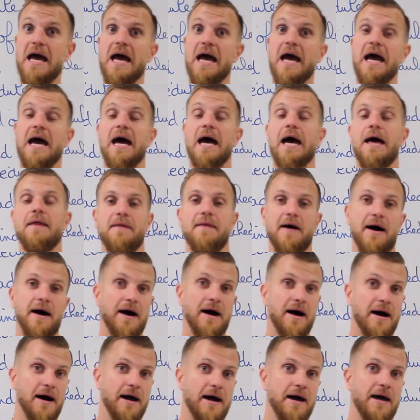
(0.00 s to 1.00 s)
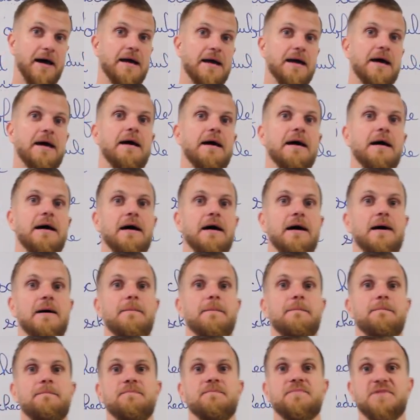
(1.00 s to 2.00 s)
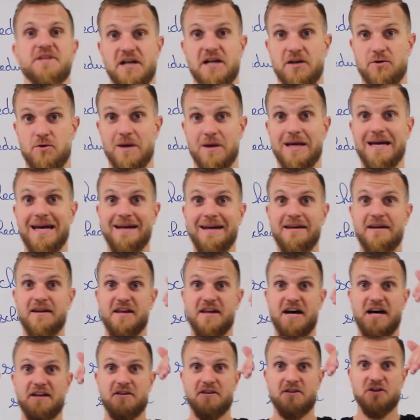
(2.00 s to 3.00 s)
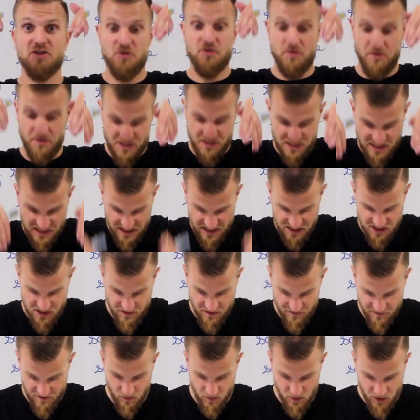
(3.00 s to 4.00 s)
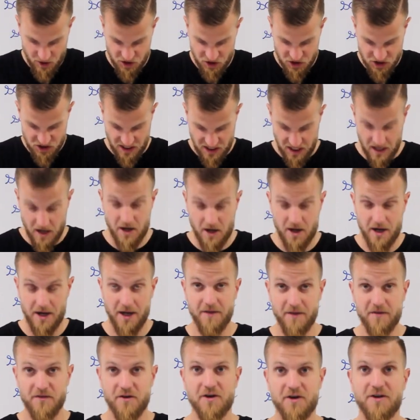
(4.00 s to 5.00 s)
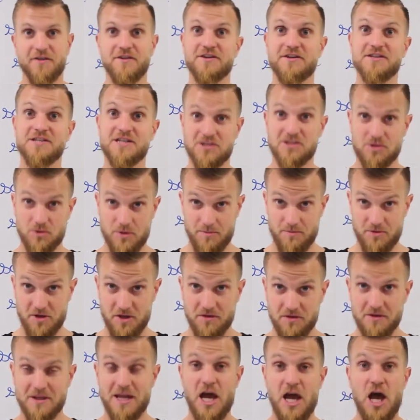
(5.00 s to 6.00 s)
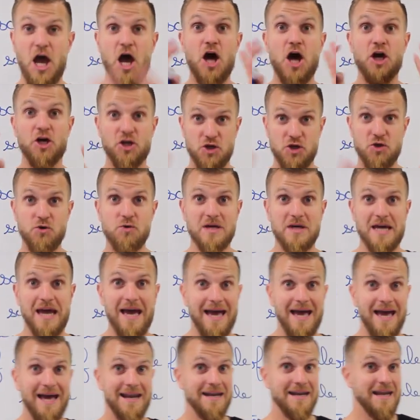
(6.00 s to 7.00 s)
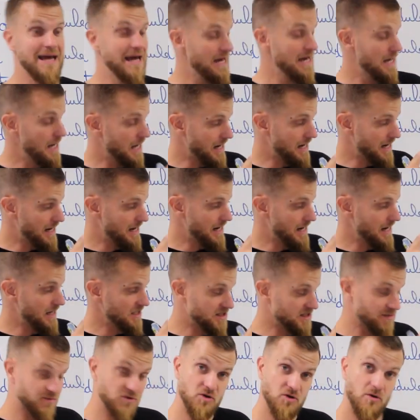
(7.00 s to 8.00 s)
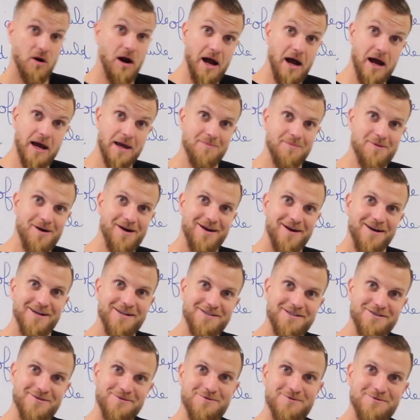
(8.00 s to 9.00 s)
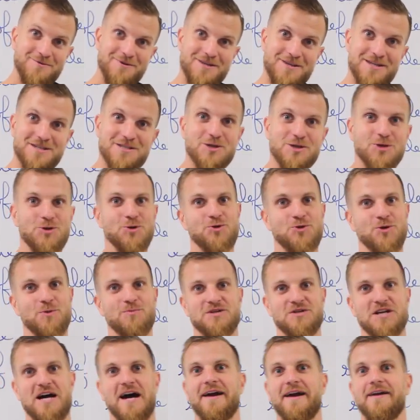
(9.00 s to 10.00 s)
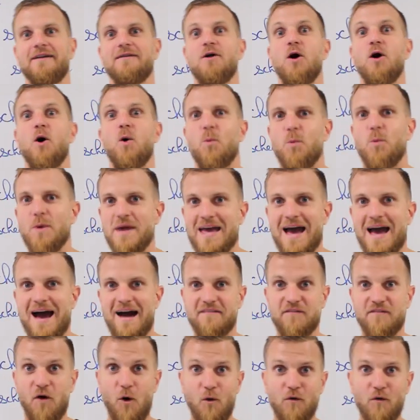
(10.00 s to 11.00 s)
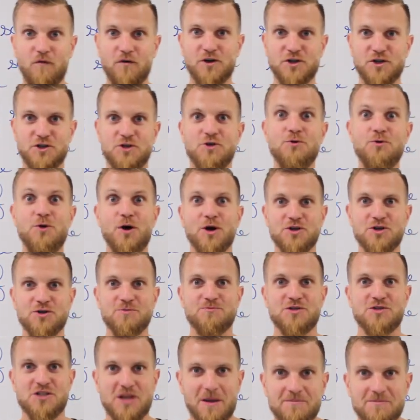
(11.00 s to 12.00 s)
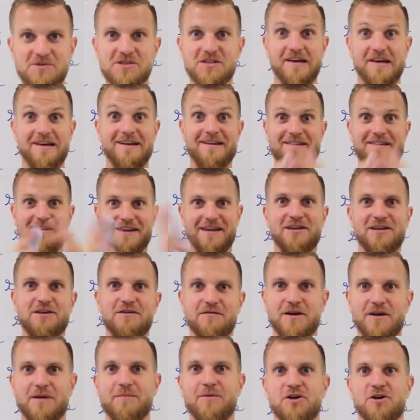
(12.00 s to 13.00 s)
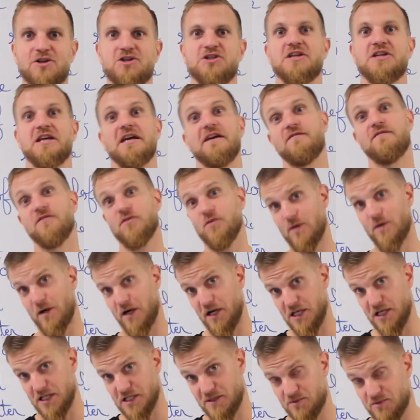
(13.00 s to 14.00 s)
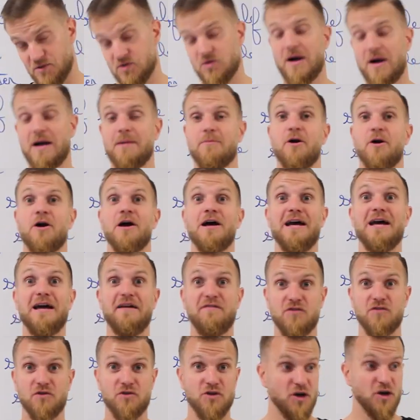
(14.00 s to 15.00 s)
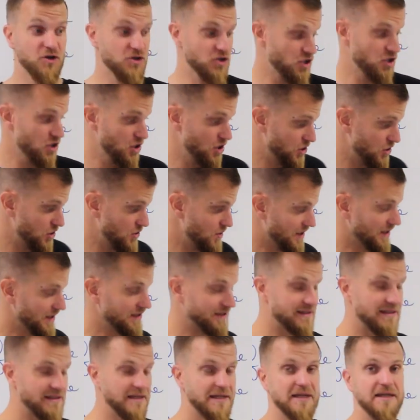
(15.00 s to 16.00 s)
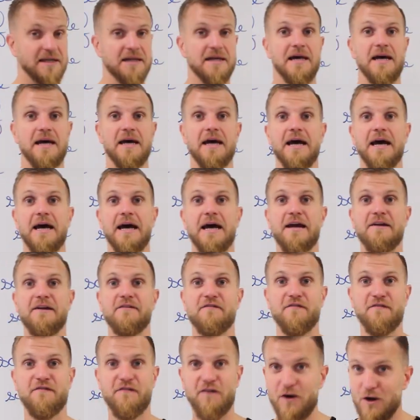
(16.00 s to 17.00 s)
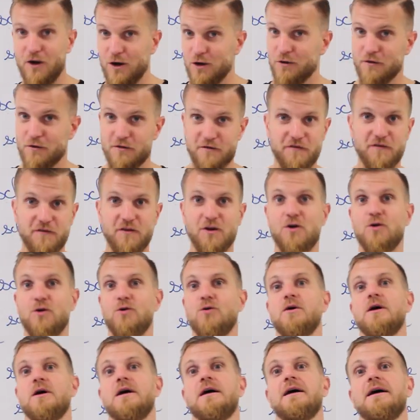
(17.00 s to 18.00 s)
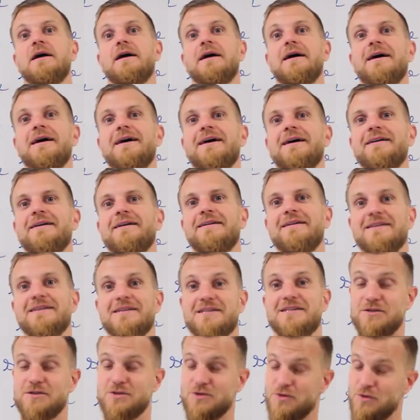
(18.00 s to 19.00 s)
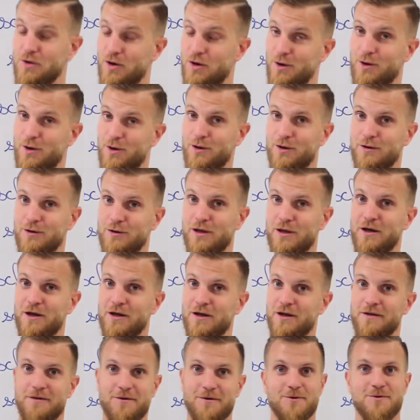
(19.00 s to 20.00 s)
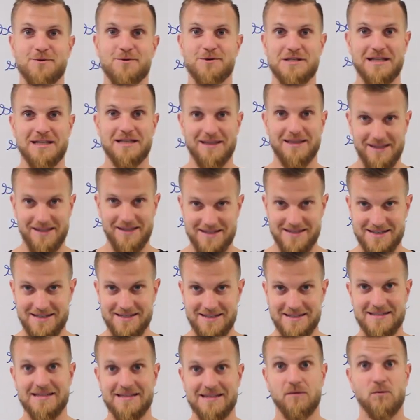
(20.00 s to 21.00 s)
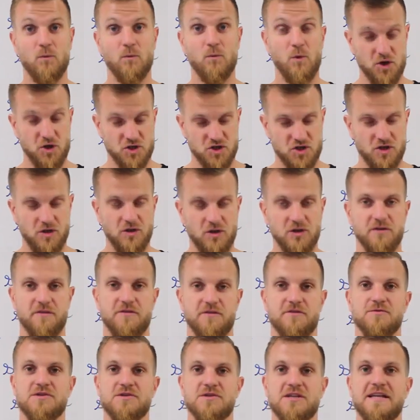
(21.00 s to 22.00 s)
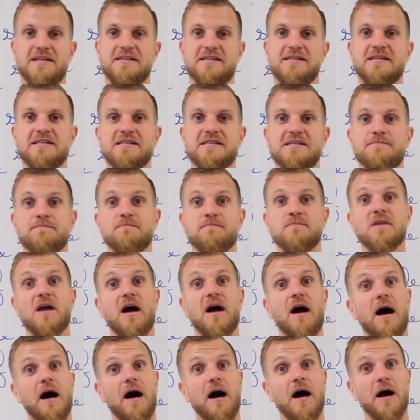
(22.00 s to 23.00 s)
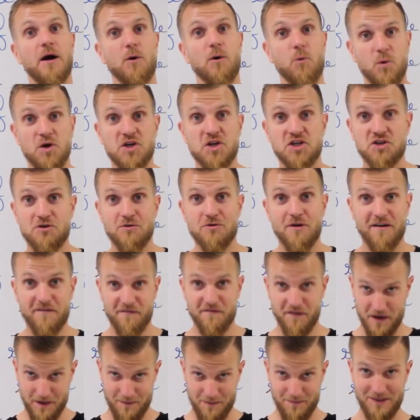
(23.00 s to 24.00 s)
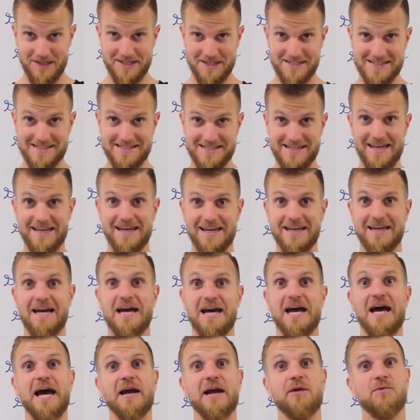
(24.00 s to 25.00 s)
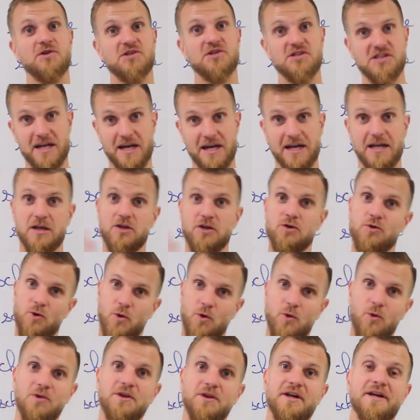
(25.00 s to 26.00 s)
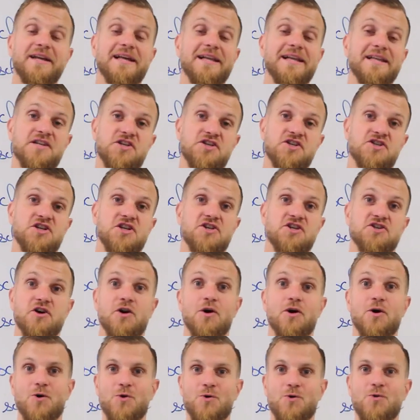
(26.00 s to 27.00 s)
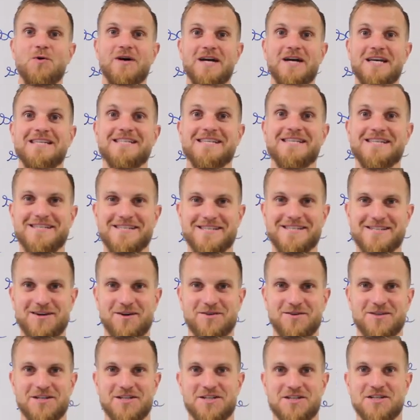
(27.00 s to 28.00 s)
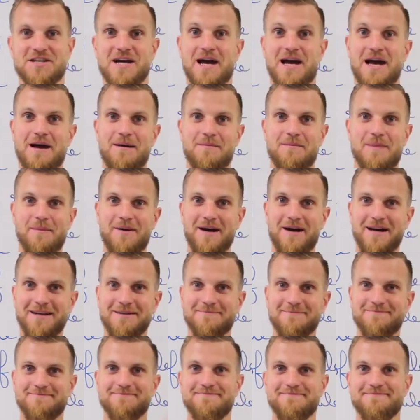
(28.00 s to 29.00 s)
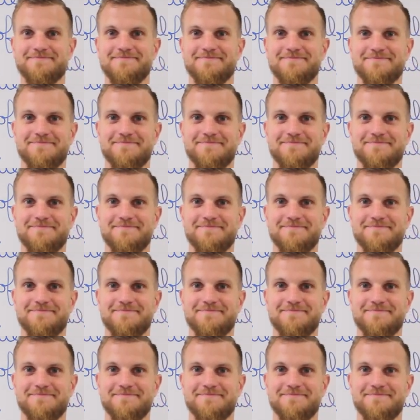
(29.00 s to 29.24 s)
And I tell you again that the translation of the words are under in the description. You can subscribe to this YouTube channel. We have over 200 subs. Thank you very much if you are a subscriber. If you're not, you can click and follow the flow and listen to all those lessons and watch all of those lessons. I wish you a very pleasant day. It was Jake, your online English teacher who is Scottish. Bye bye.